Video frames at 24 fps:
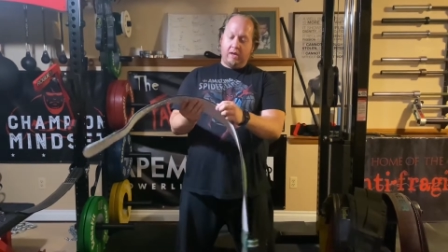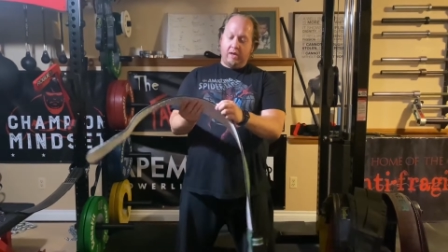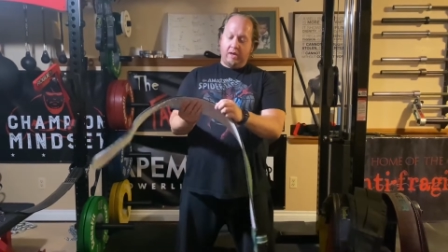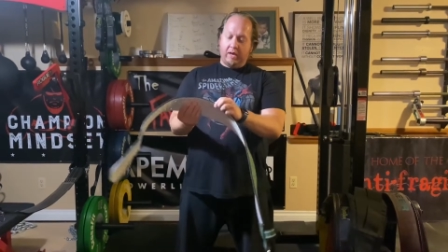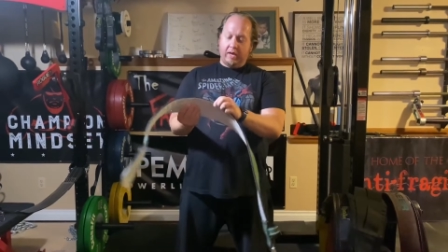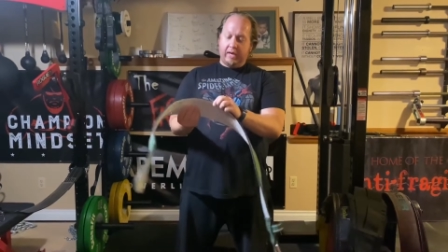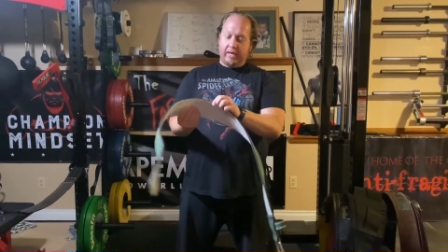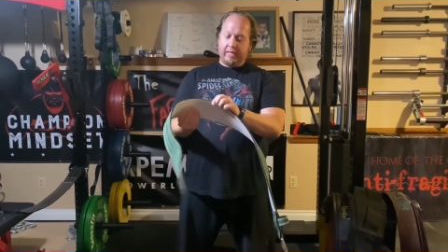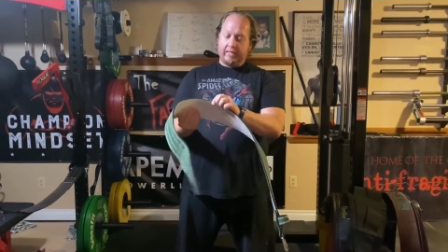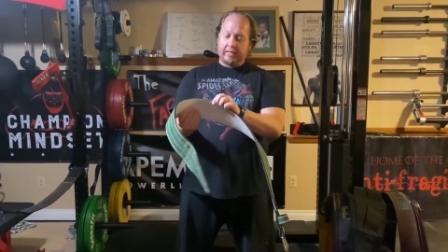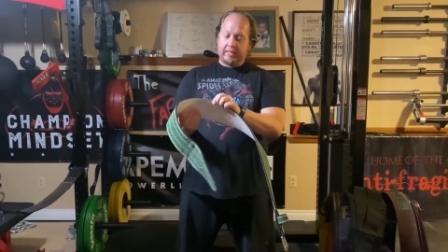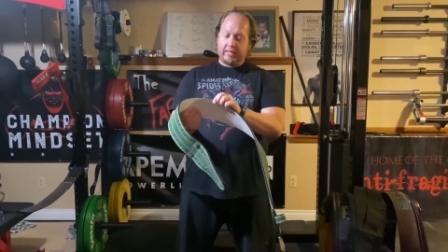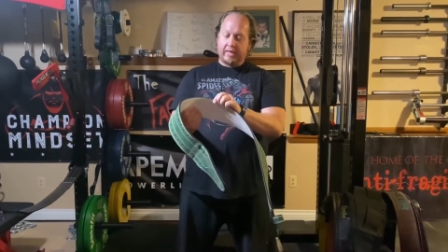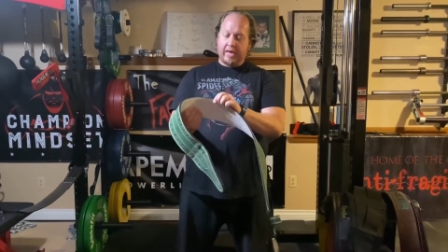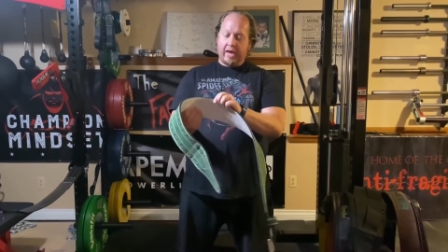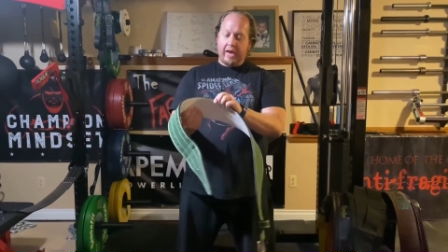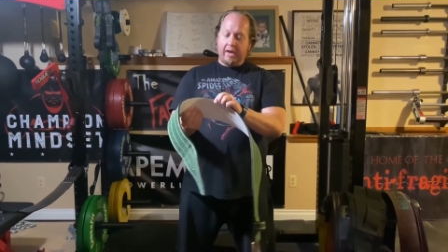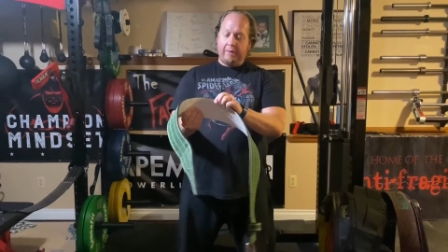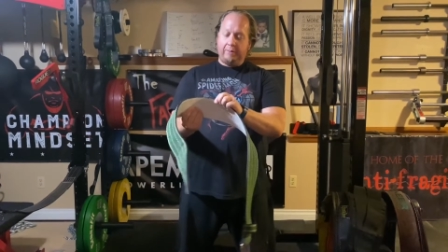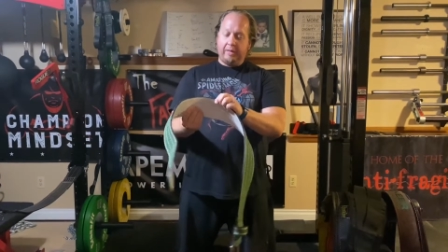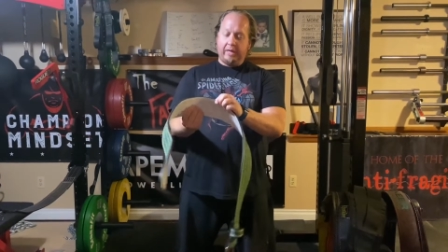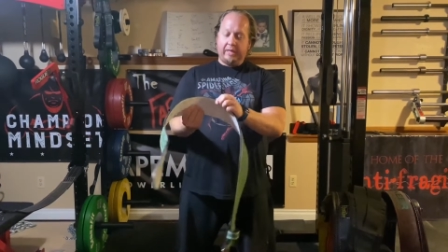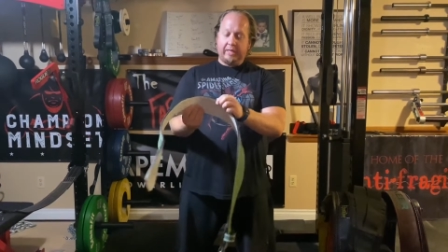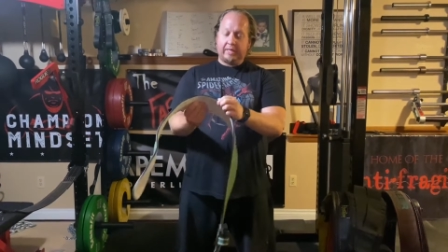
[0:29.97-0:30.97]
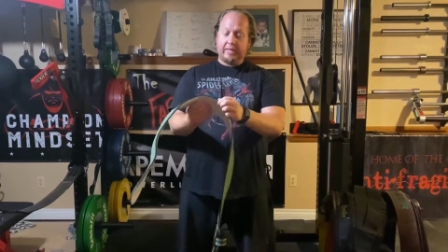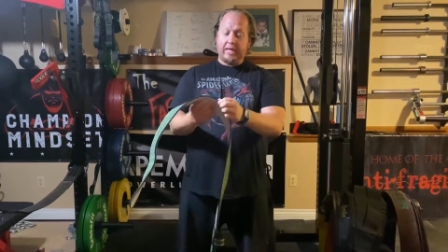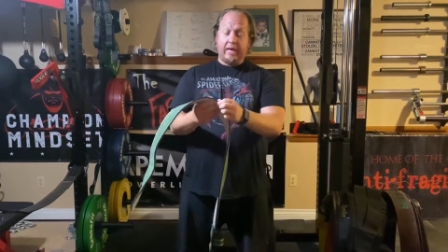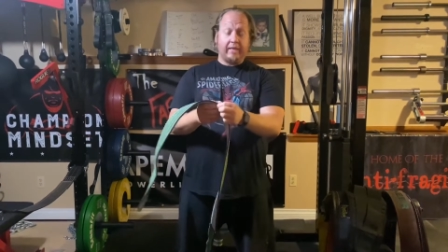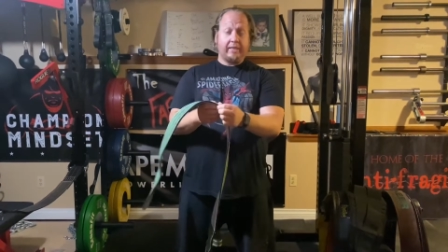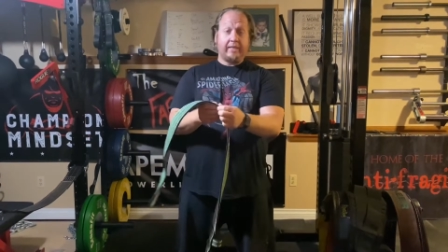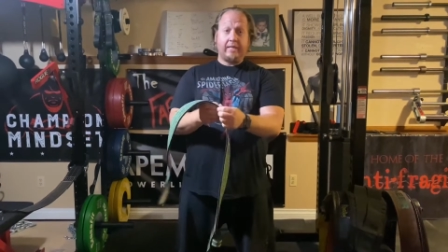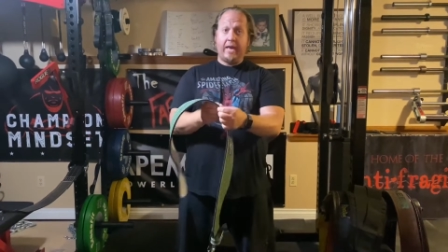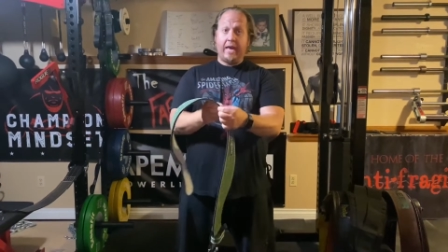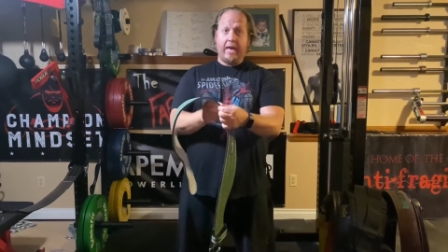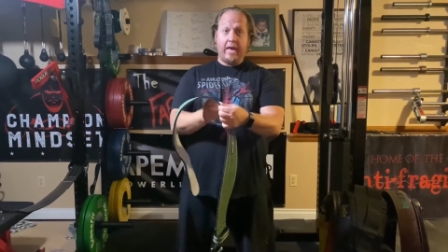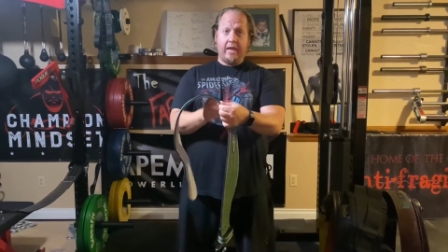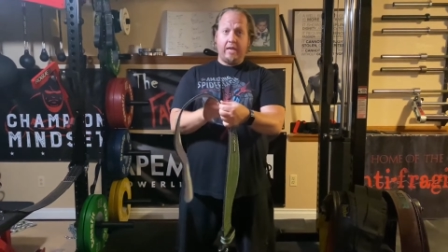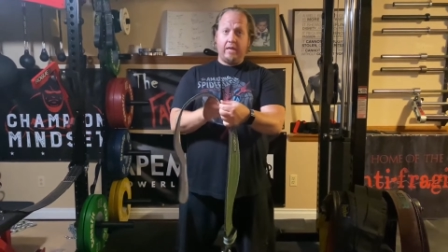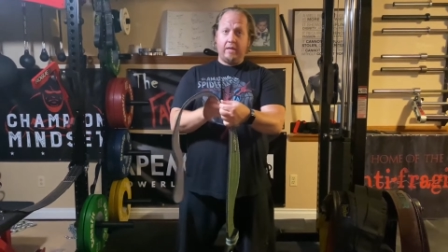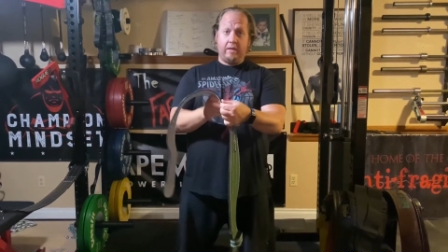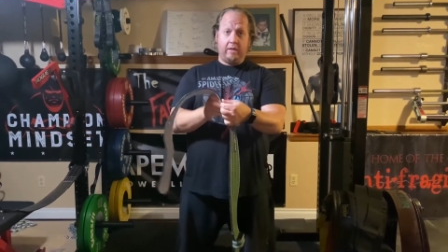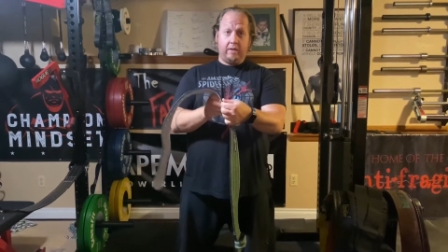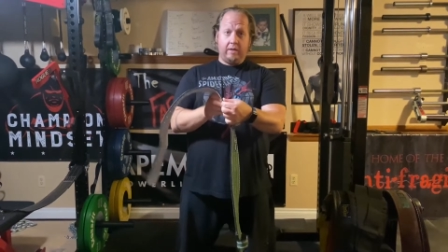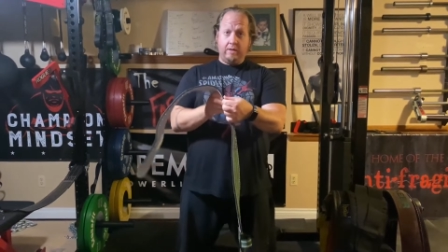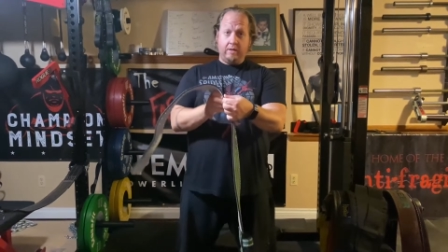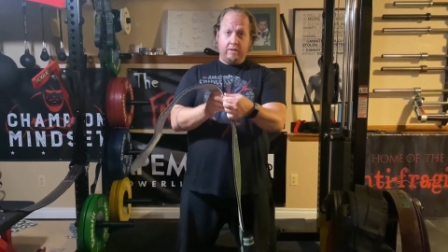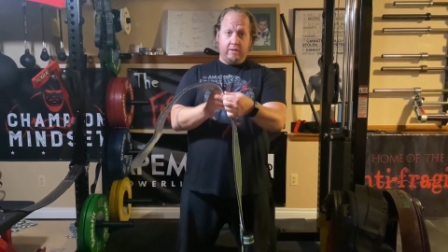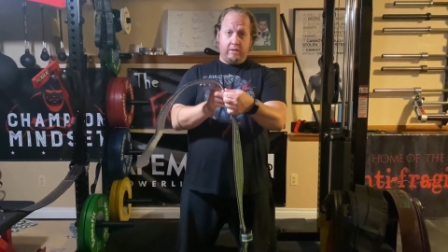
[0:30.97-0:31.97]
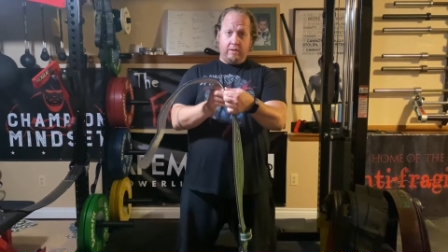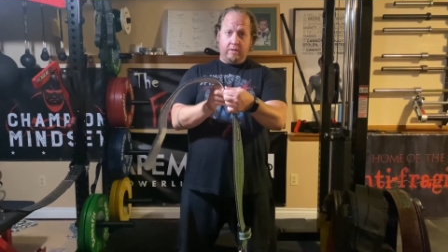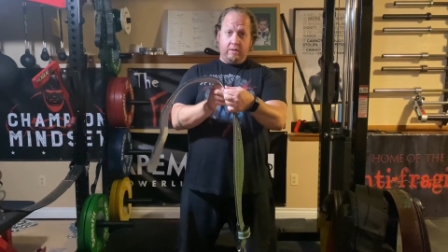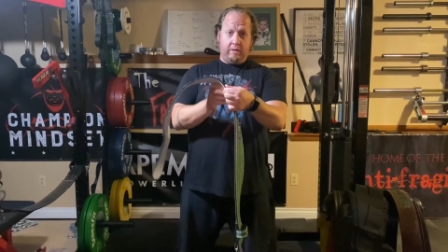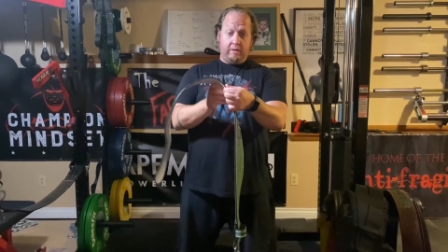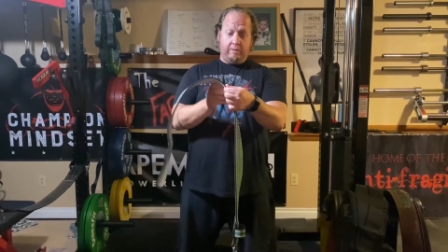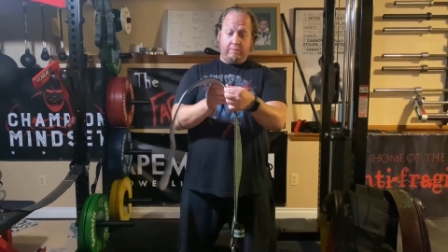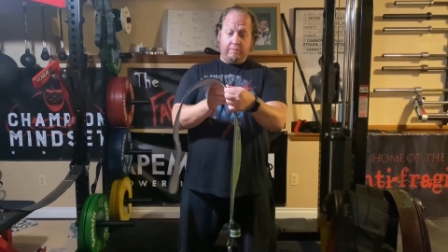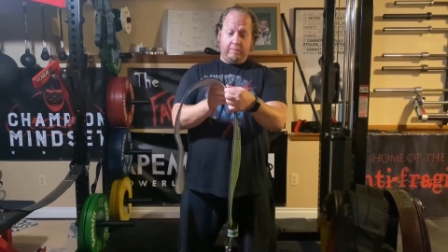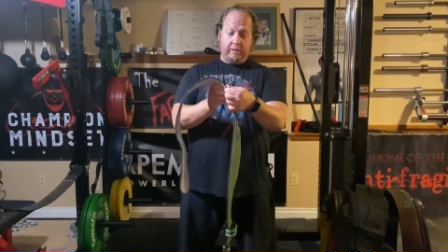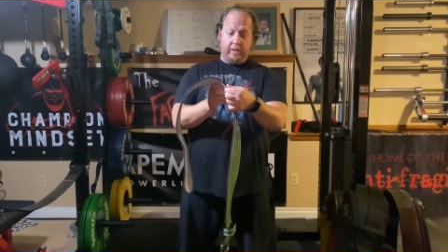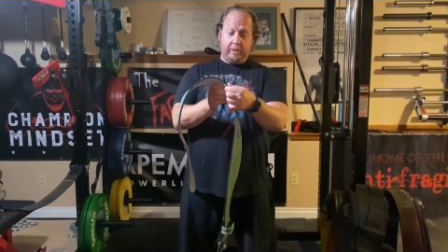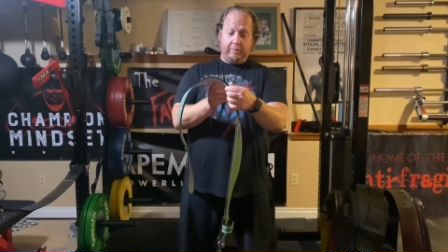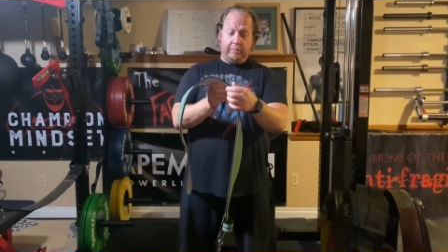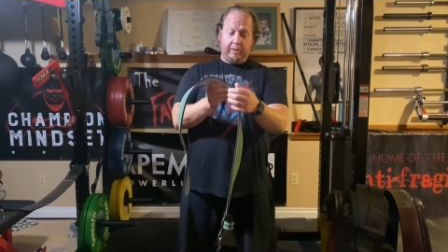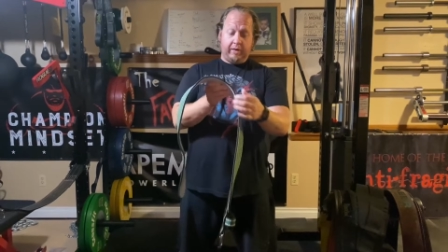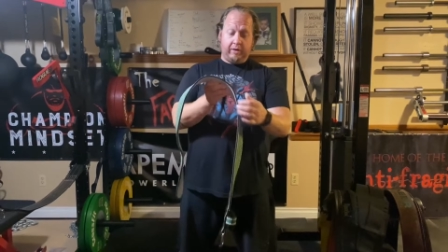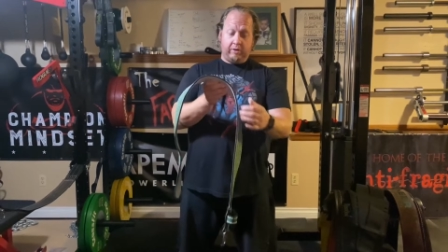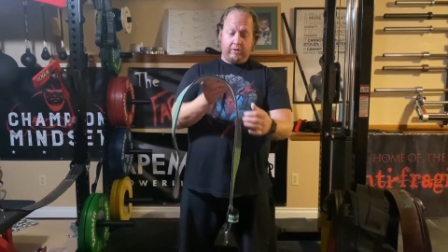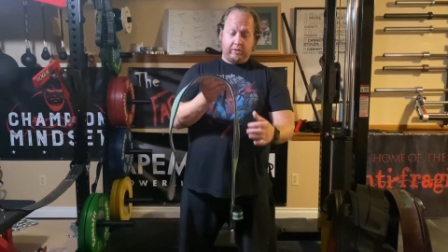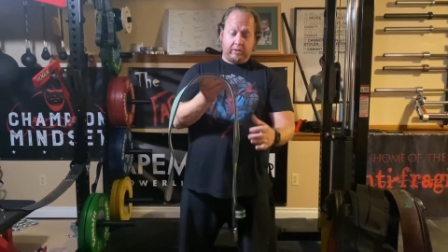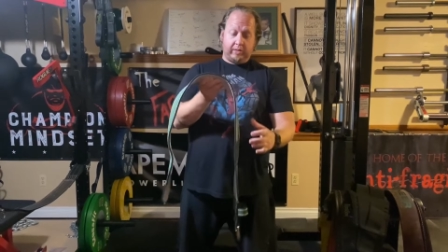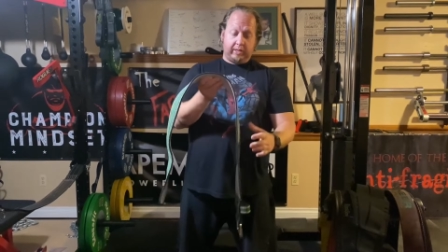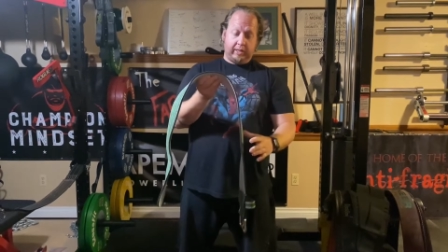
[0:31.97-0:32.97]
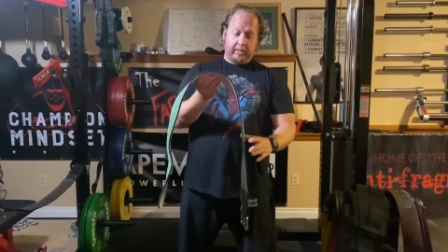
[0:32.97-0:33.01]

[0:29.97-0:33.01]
It's not 10 millimeters.